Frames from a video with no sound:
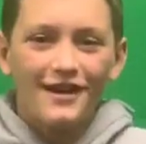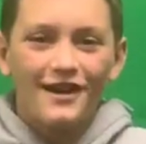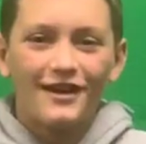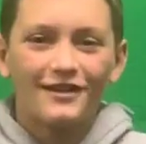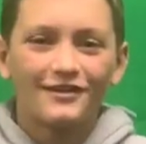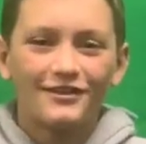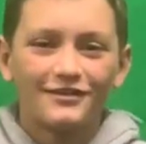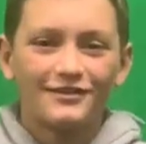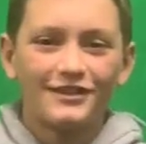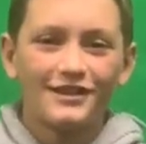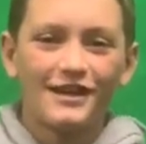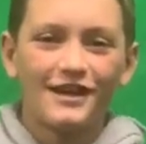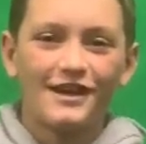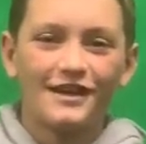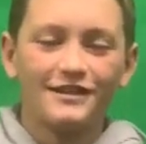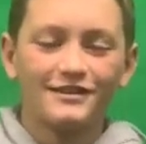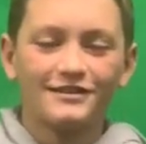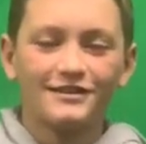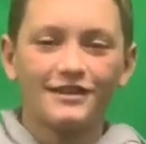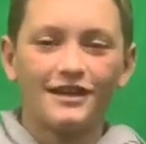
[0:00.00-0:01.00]
Hello
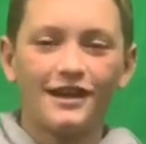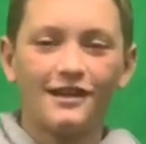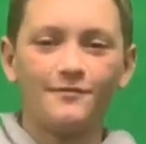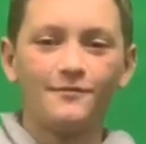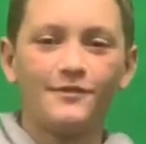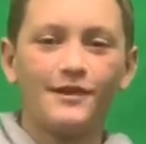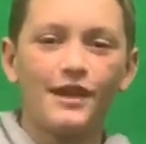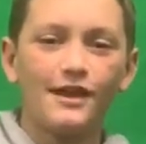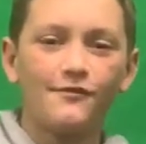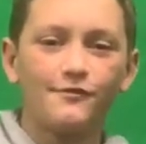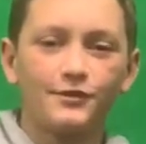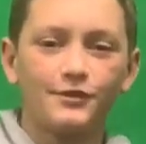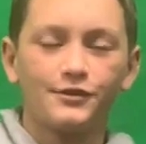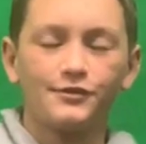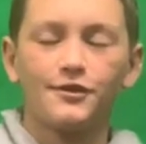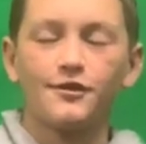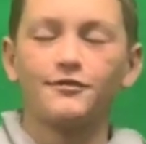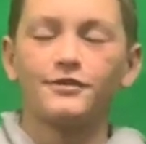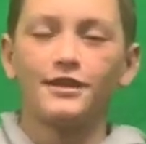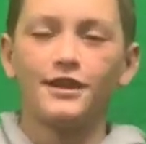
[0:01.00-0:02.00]
DIS, I'm Nate with
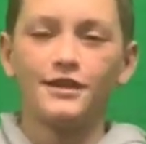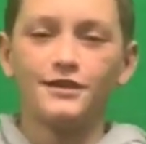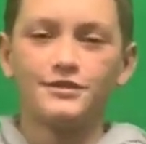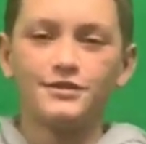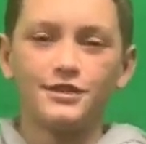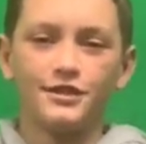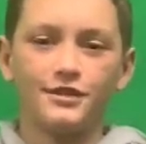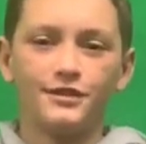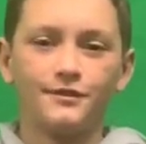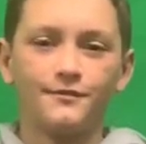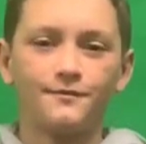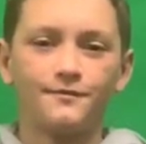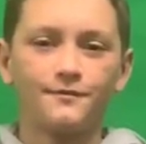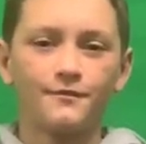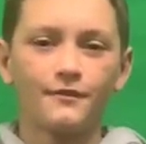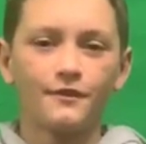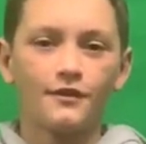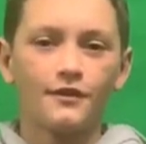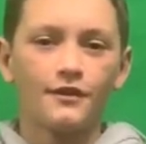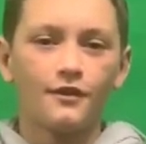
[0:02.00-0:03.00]
your rotation.
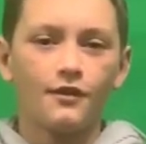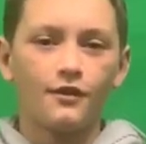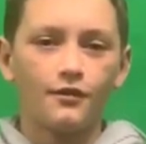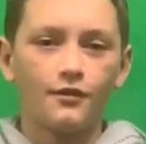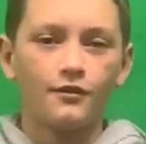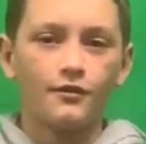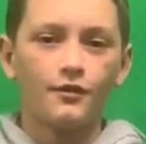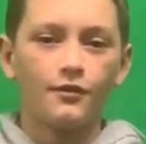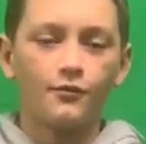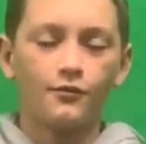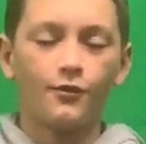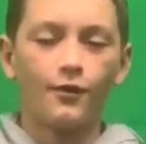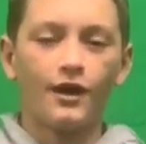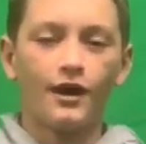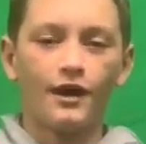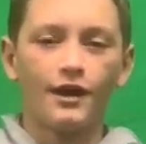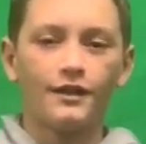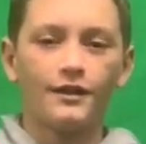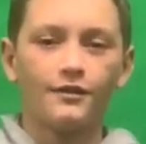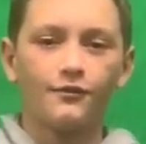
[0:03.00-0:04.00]

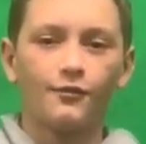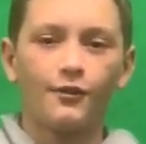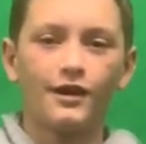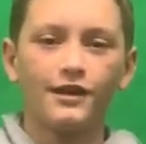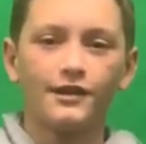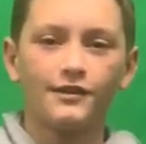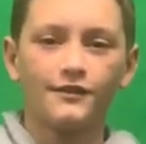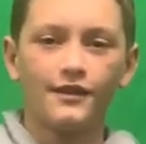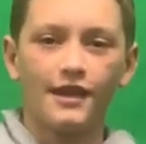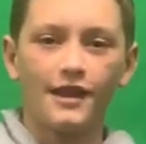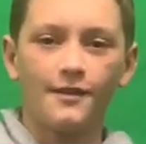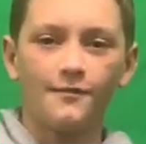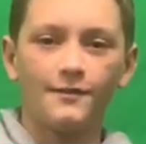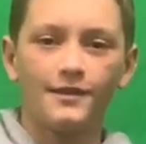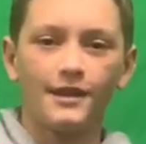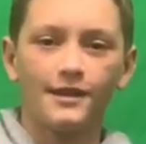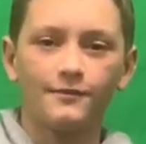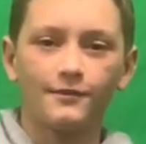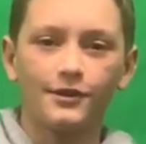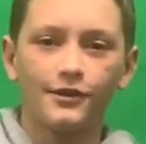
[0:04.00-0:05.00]
Why, why did the
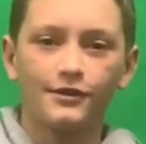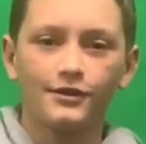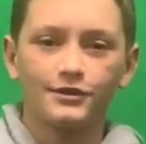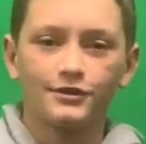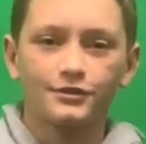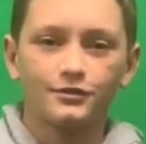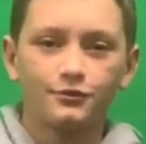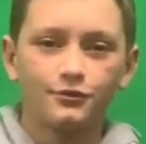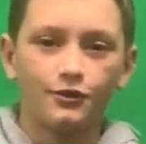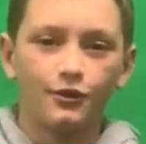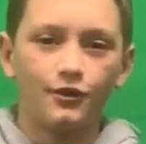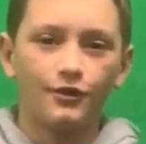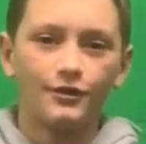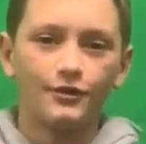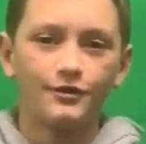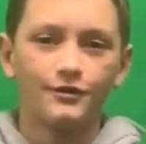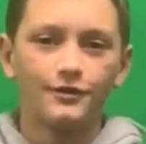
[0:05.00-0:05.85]
M&M go to school?